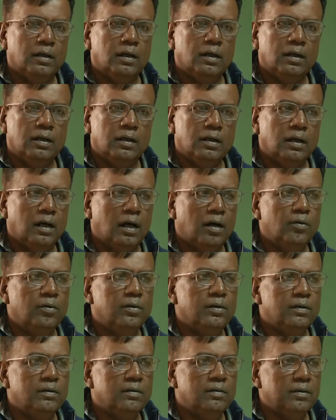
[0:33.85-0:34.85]
and how
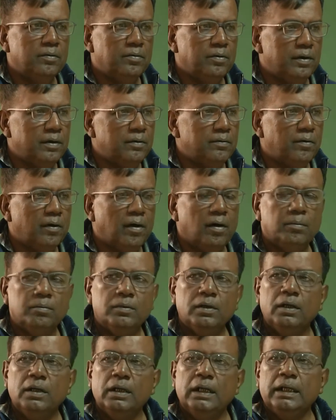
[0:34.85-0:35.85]
it is different from
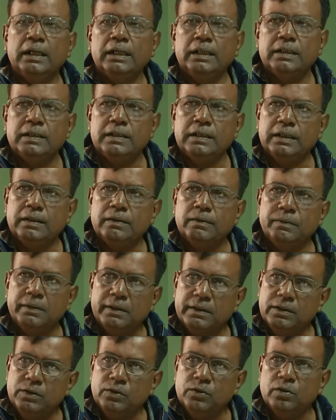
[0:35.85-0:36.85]
a
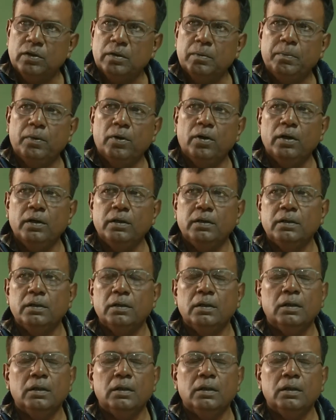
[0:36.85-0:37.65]
stick-fixed neutral point